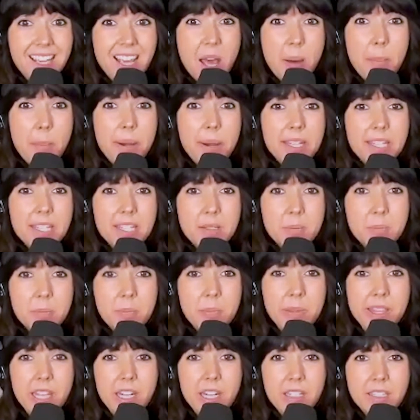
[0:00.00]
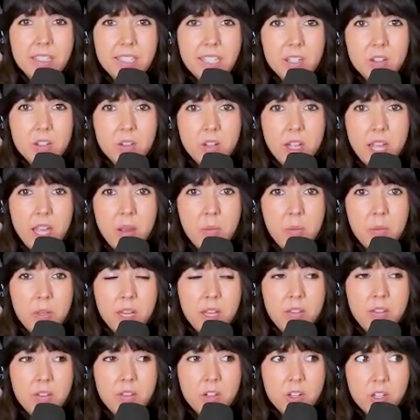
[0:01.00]
But then it's like, okay, well, now
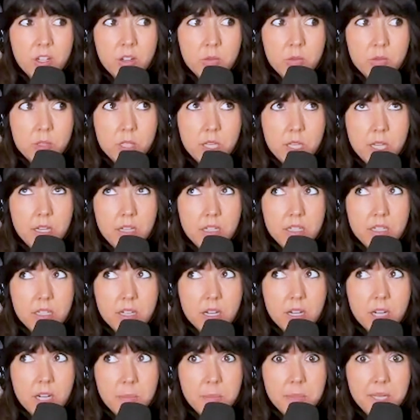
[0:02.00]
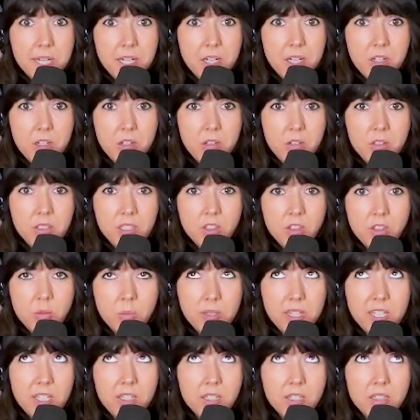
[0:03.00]
they're gonna go take a time out and then they'll
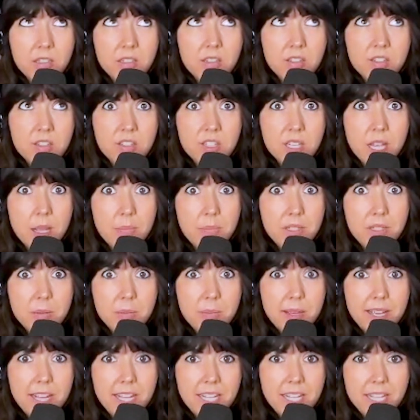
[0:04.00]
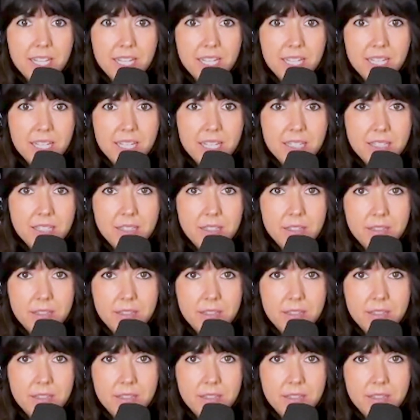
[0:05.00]
be accepted back in.